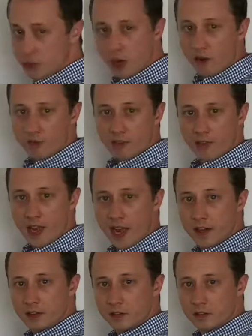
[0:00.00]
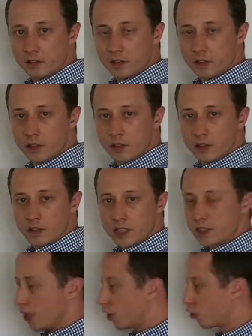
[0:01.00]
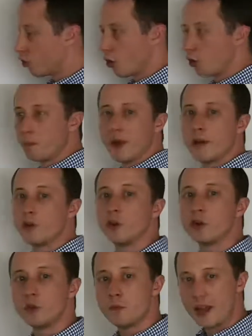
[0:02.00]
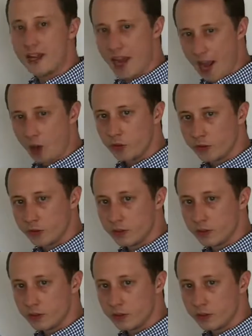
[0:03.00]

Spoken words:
off of that. They take your total payroll you paid out,